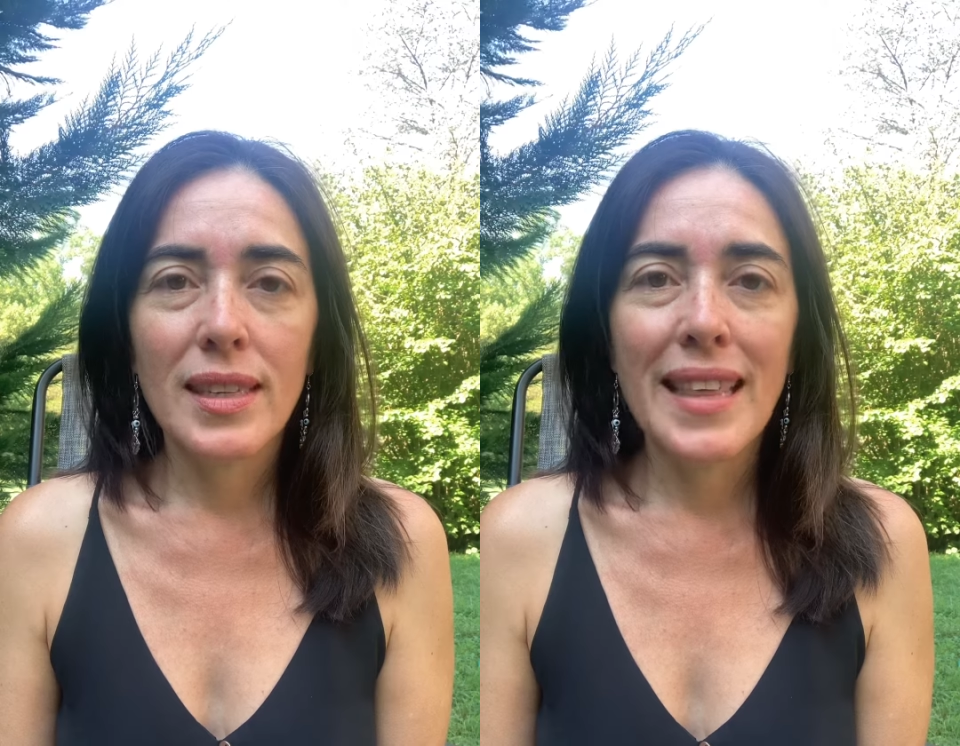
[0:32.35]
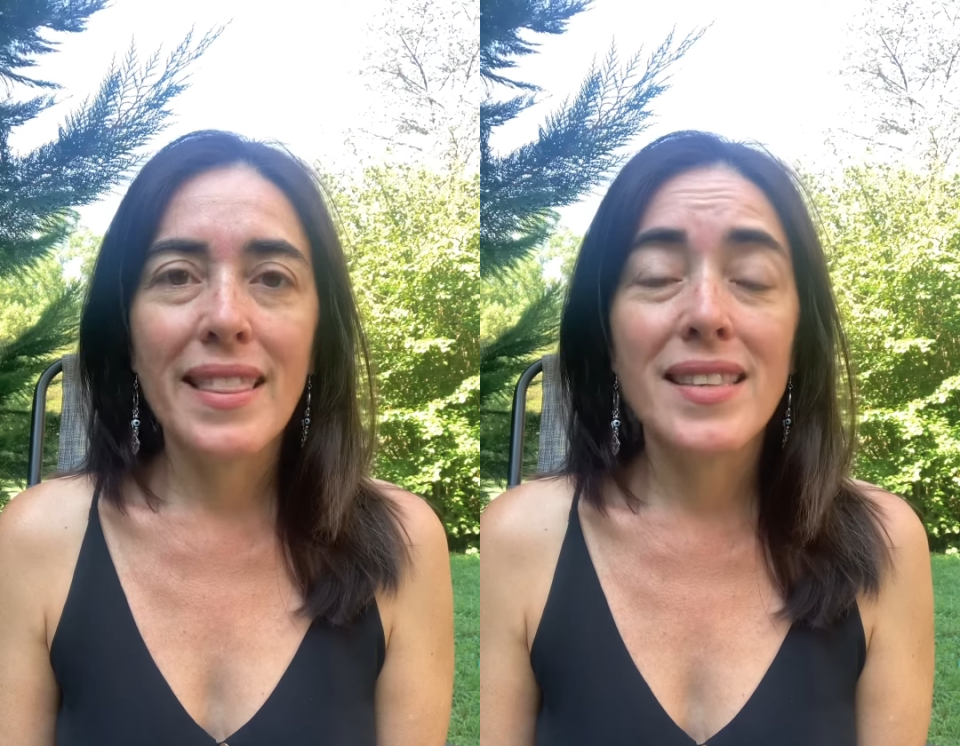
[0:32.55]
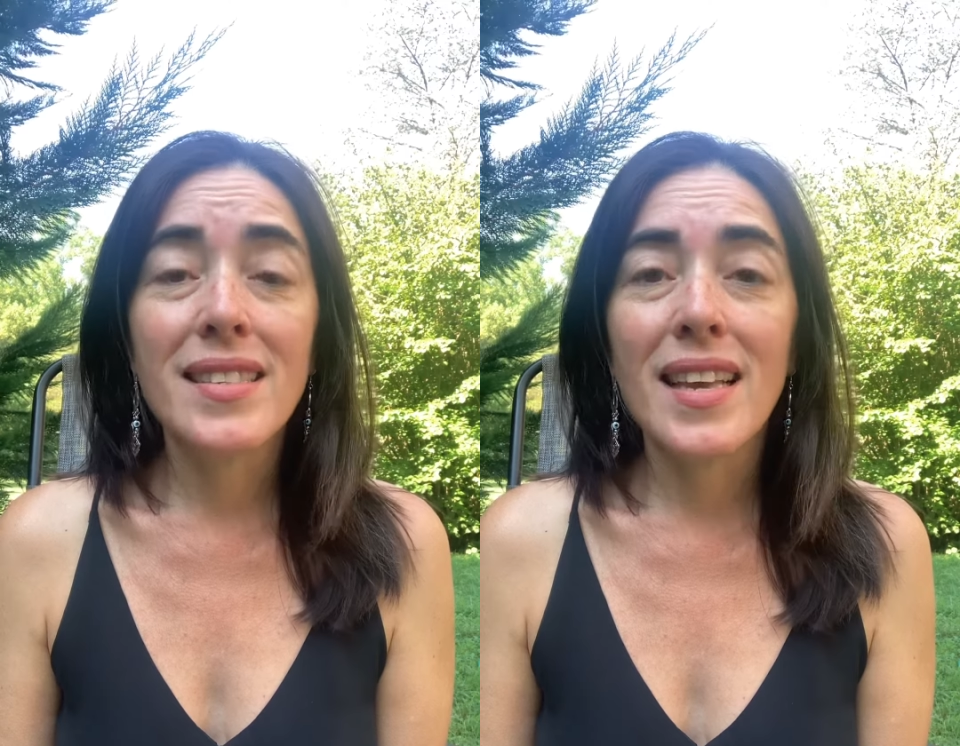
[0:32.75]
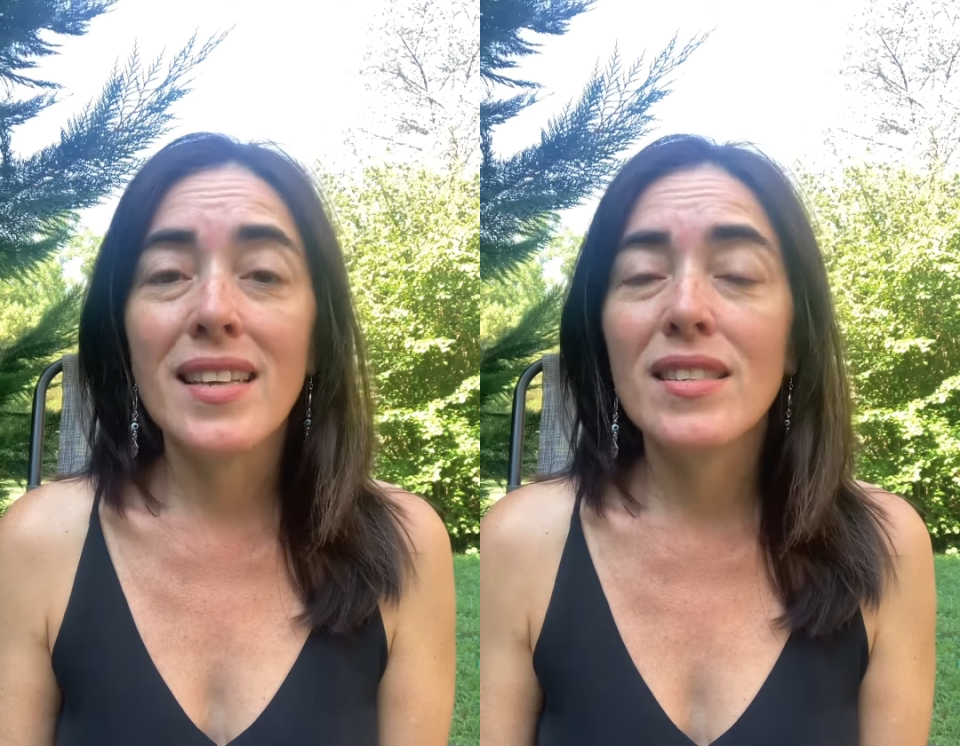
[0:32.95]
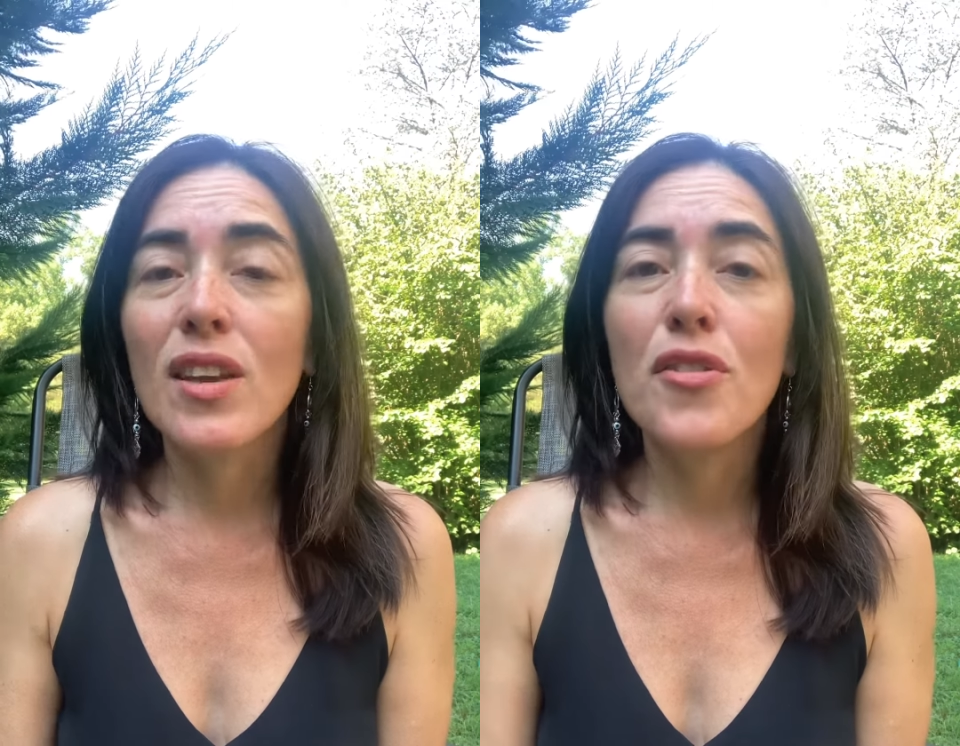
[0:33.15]
In this
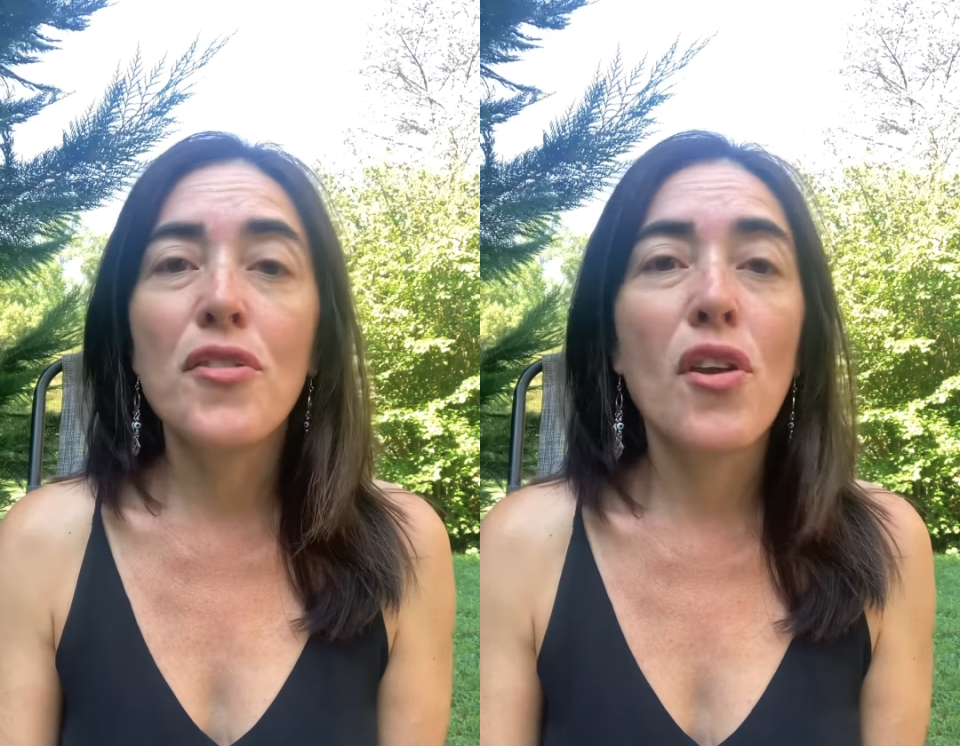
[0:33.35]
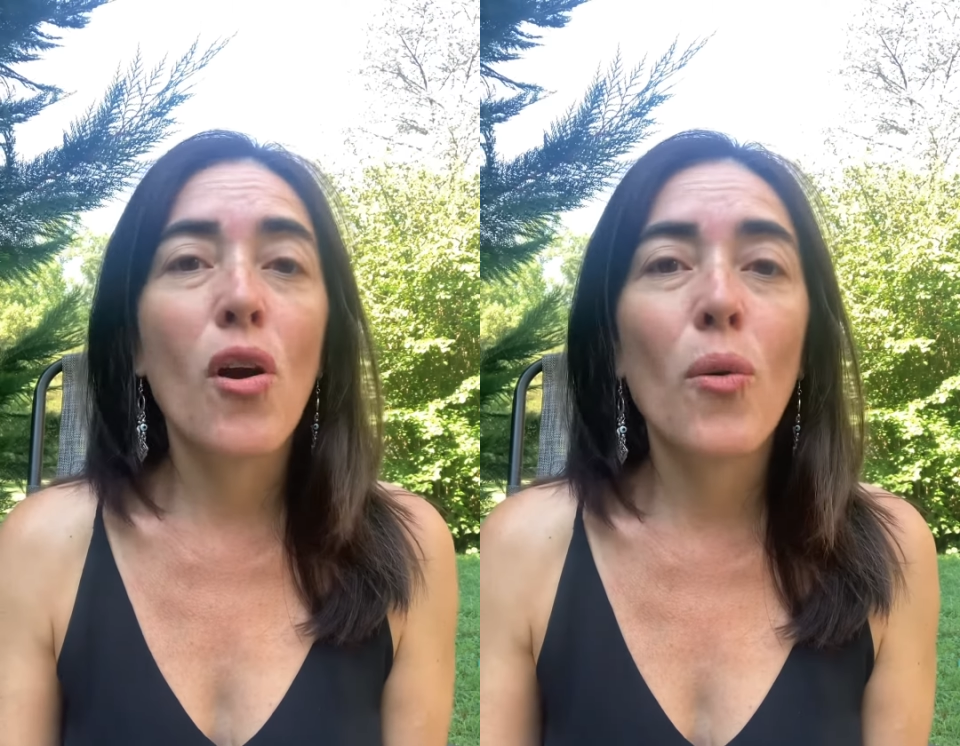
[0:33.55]
sense, no